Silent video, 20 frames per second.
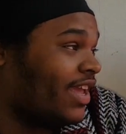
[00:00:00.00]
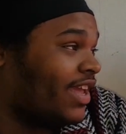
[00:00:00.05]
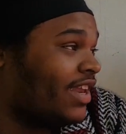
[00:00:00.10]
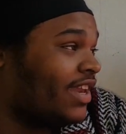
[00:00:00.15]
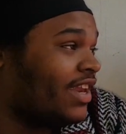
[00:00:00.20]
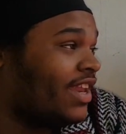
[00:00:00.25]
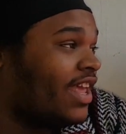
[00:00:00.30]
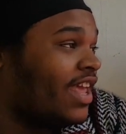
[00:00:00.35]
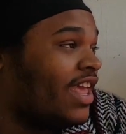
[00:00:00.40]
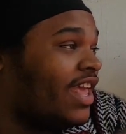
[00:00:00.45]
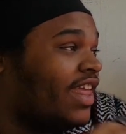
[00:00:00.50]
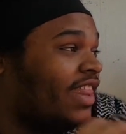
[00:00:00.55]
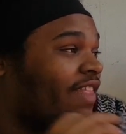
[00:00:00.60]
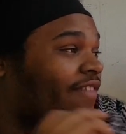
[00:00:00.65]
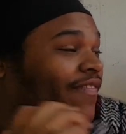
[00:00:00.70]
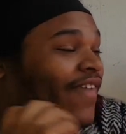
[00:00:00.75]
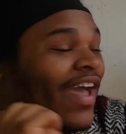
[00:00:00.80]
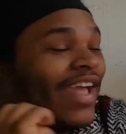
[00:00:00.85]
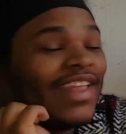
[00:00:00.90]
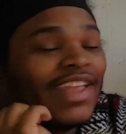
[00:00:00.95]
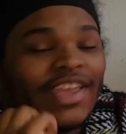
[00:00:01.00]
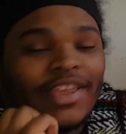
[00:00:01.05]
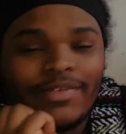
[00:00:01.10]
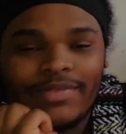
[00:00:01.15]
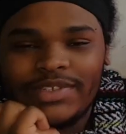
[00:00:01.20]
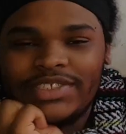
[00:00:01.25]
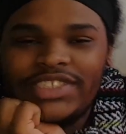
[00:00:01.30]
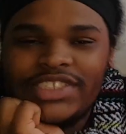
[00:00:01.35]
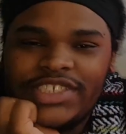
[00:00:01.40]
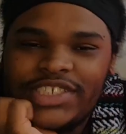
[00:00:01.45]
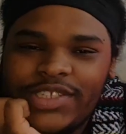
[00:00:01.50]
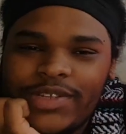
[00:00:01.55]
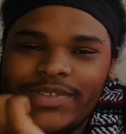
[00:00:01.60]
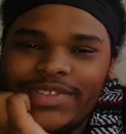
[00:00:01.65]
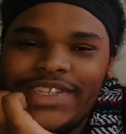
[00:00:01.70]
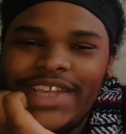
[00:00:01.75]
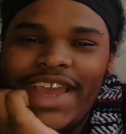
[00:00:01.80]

And the fact that he was just so